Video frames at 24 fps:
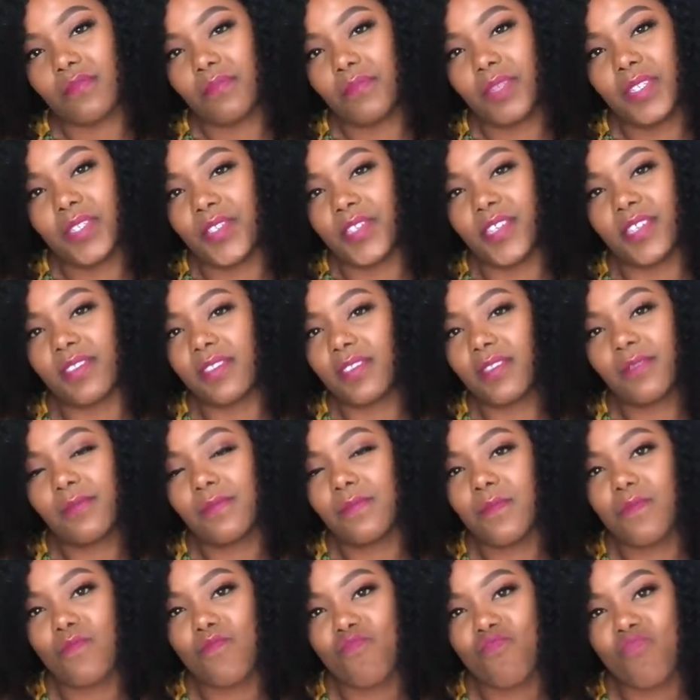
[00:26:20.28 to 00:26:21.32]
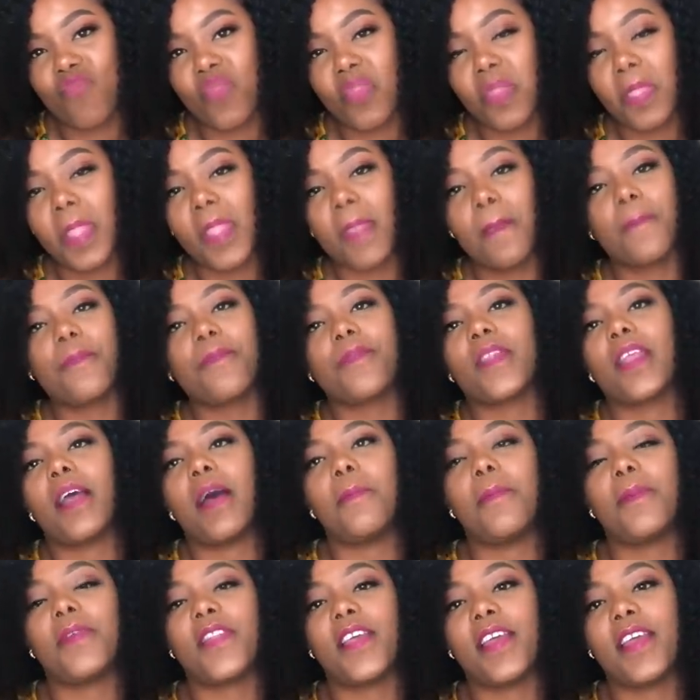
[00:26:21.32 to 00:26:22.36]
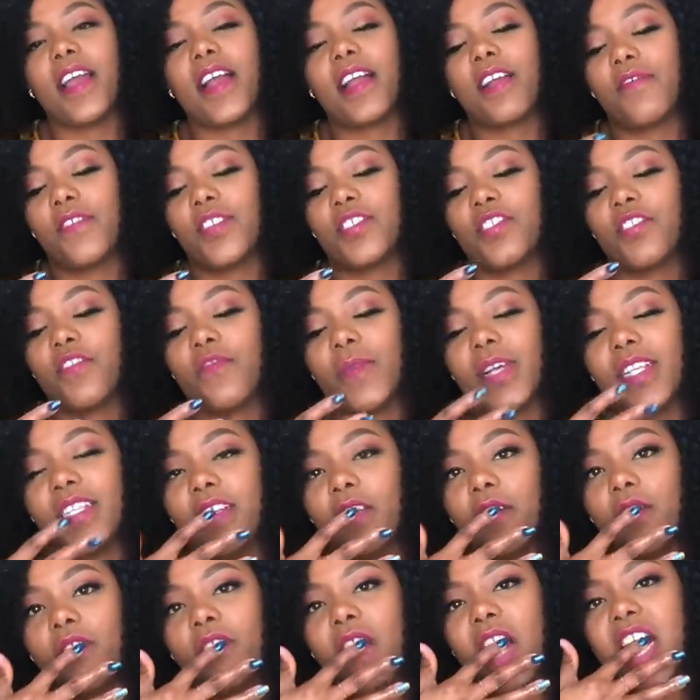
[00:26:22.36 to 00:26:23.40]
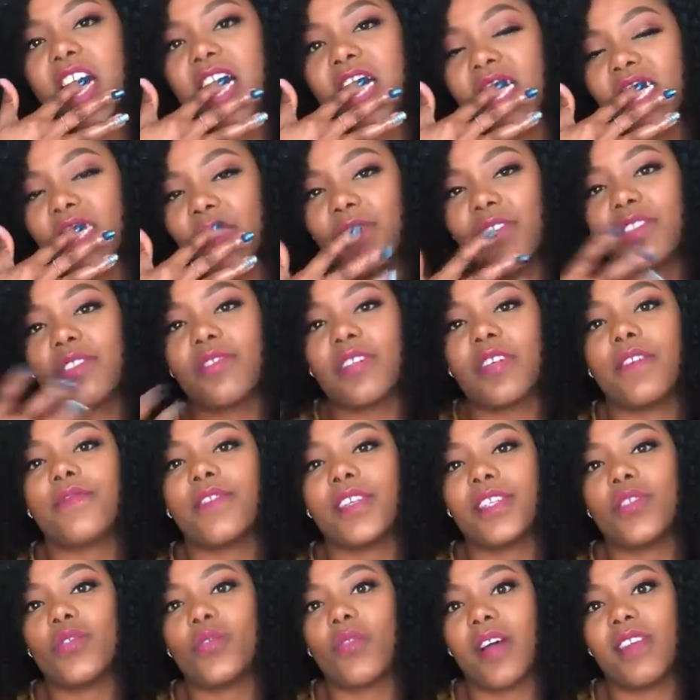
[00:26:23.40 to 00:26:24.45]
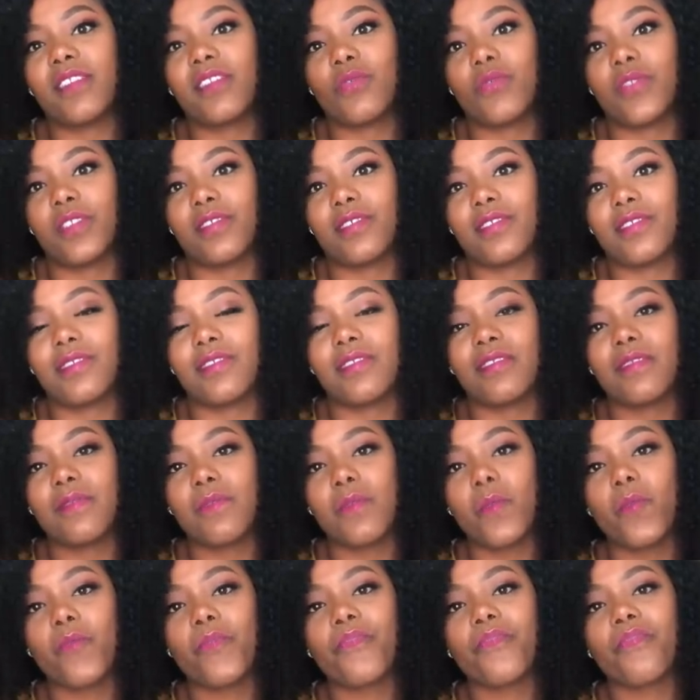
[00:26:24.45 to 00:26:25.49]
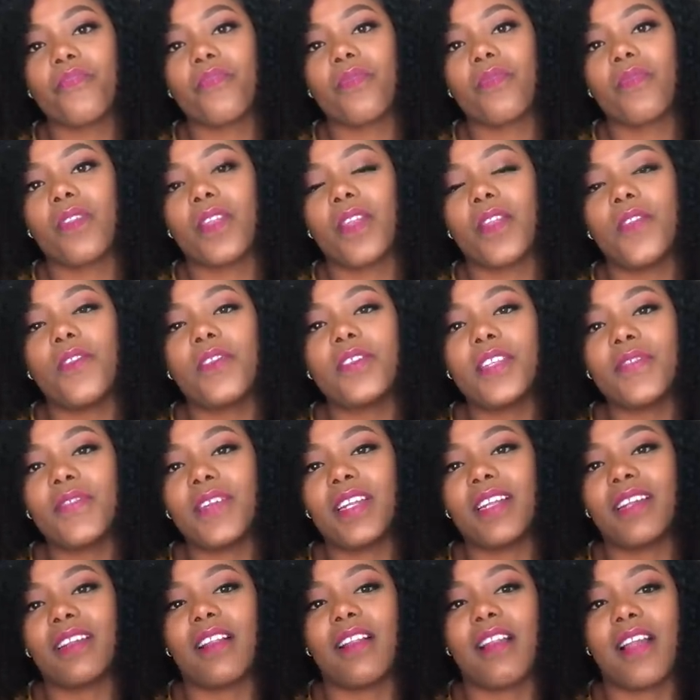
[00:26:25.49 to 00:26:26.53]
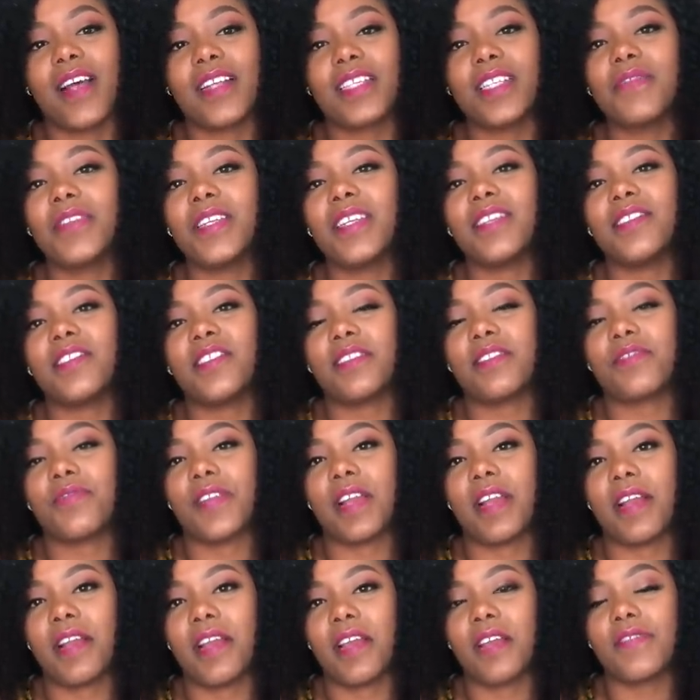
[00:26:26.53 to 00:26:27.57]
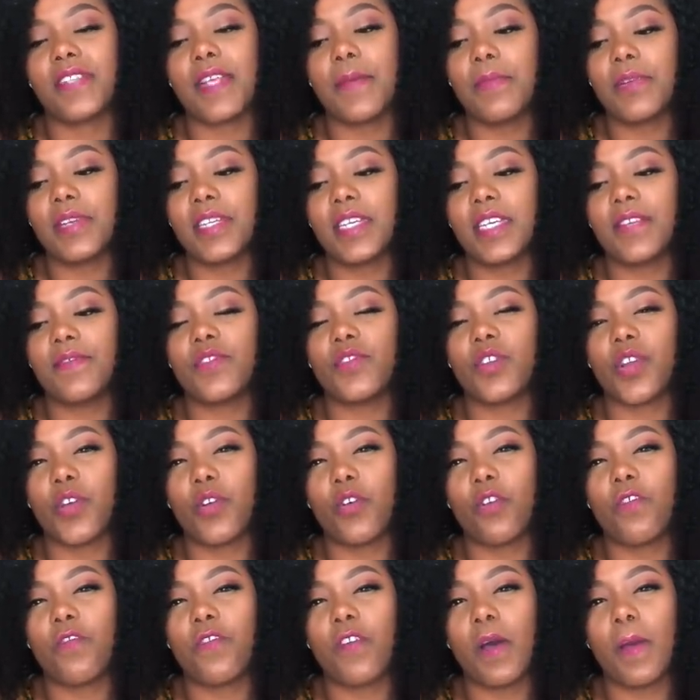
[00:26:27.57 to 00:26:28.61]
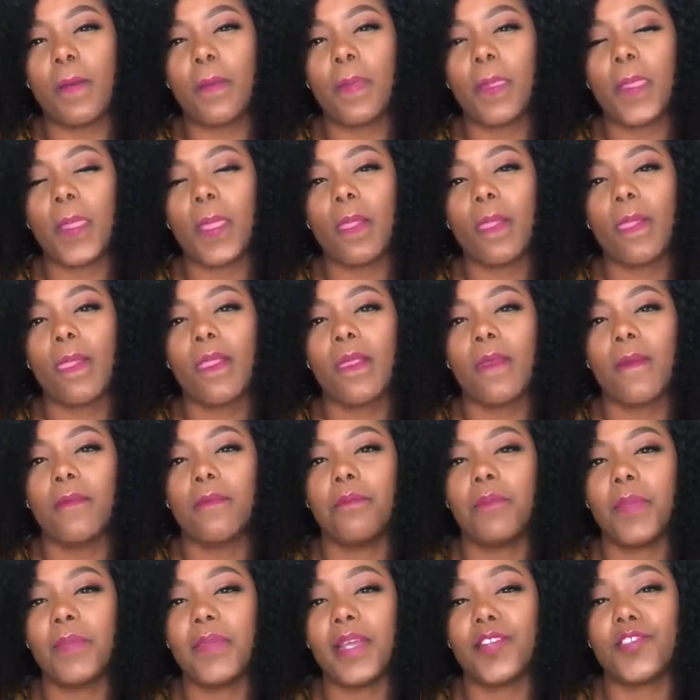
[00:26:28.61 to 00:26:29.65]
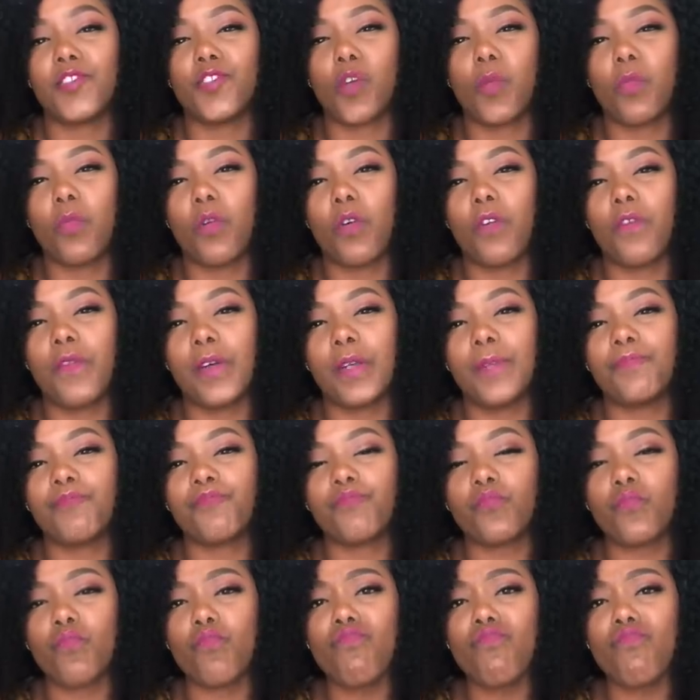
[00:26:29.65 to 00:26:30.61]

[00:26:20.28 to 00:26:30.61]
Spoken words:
Period. The younger version of myself was so afraid to ask questions. Not even in class, even in just real life. Somebody gives you an offer, maybe a job offer.